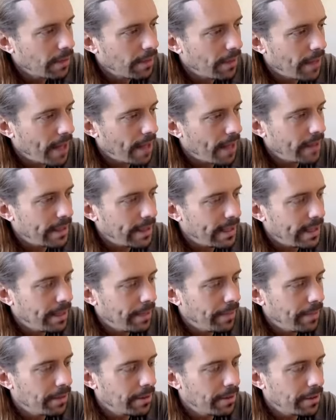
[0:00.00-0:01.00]
that knee
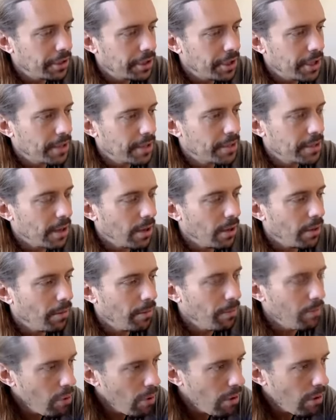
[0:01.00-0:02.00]
up into the chest
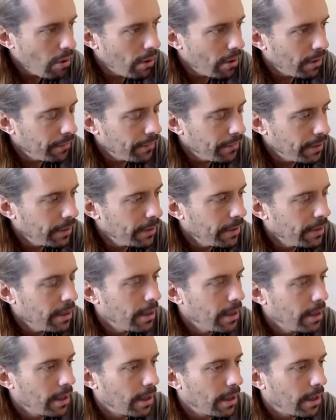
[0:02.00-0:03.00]
more often.
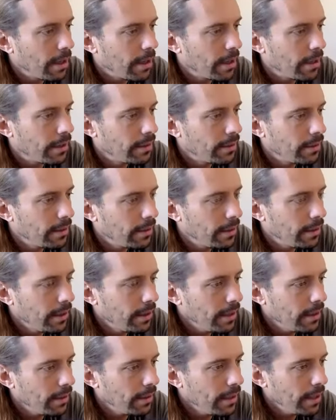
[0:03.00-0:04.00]

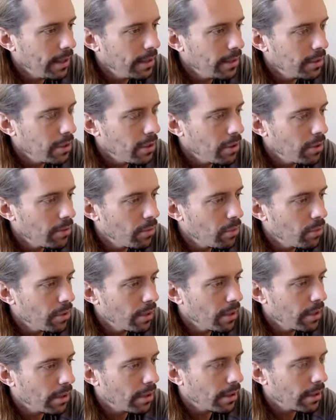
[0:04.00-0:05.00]
The legs are more
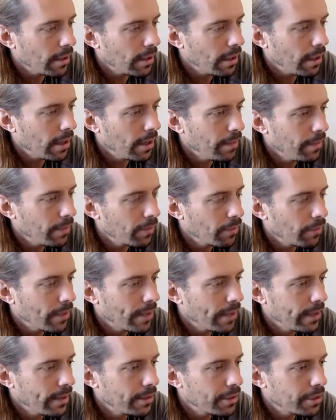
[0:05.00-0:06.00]
in like a hyper
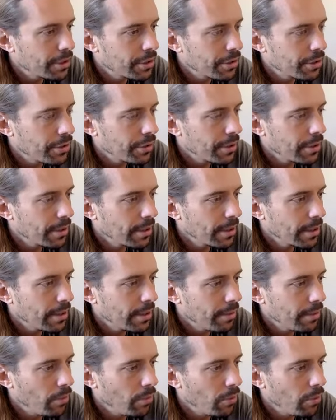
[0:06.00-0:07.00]
range, so you're going to
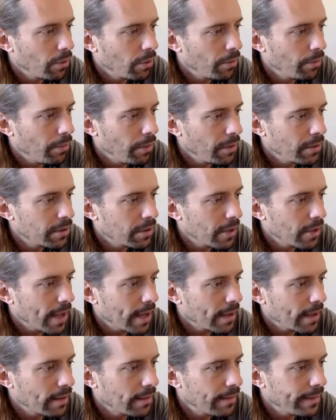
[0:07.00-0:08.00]
get more muscle
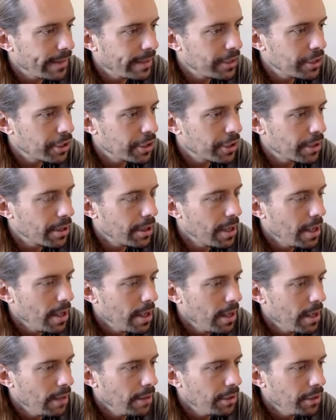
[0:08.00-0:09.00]
activation.
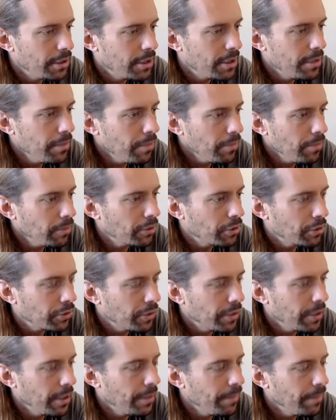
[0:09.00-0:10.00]
Simple
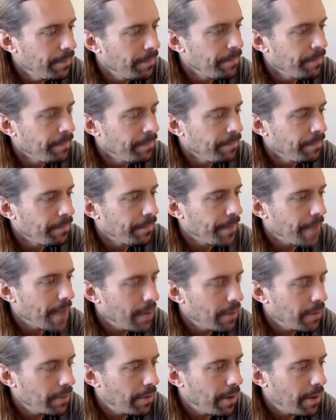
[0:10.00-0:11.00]
tree, I
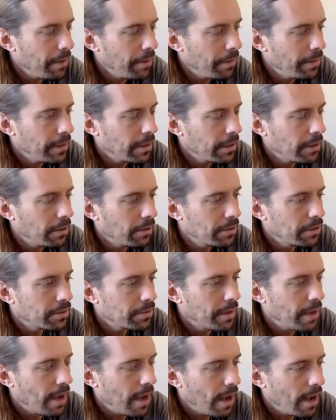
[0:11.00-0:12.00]
would probably close
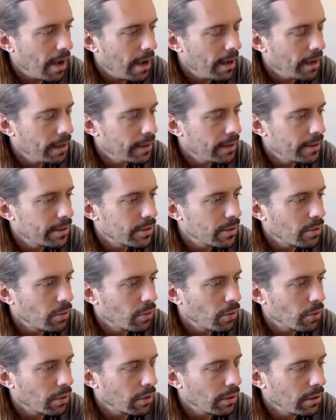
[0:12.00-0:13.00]
my eyes
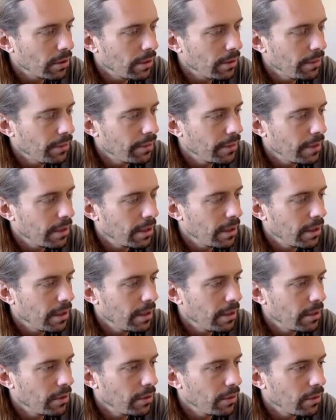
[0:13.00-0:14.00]
or lift the
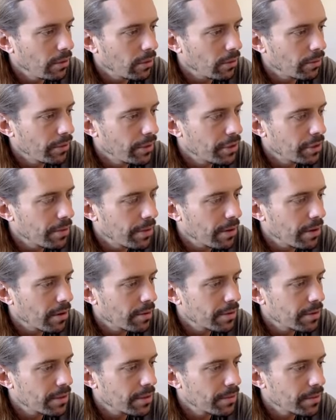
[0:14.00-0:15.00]
heel or reach my
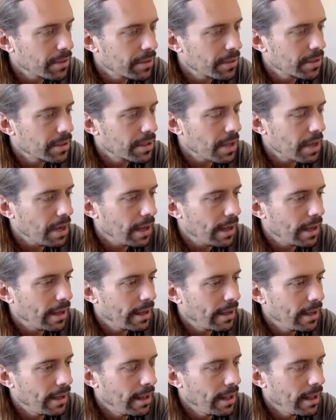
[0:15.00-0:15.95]
arms up to the sky.